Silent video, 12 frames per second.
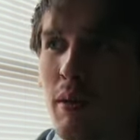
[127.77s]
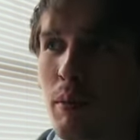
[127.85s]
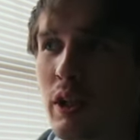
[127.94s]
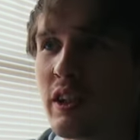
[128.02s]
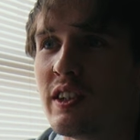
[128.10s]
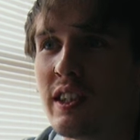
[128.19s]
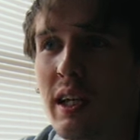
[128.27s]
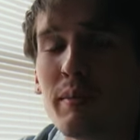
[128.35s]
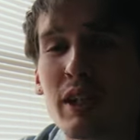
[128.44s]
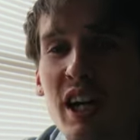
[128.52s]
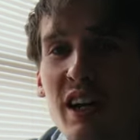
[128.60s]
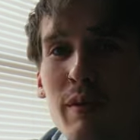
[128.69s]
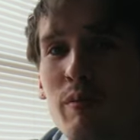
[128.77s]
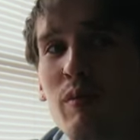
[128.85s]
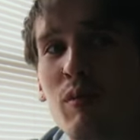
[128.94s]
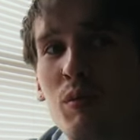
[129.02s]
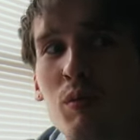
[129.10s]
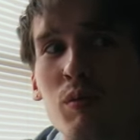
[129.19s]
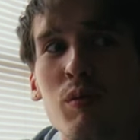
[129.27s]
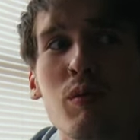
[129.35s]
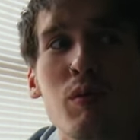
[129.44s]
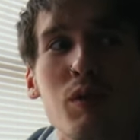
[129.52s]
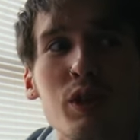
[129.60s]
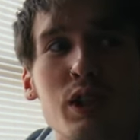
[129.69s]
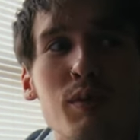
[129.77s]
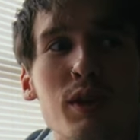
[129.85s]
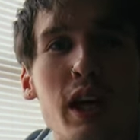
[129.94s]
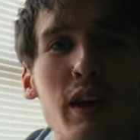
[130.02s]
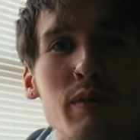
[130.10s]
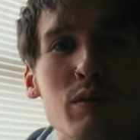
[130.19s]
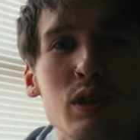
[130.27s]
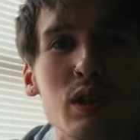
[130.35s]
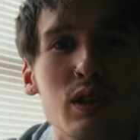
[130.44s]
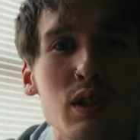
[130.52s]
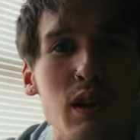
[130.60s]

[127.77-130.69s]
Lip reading: But at the same time, sometimes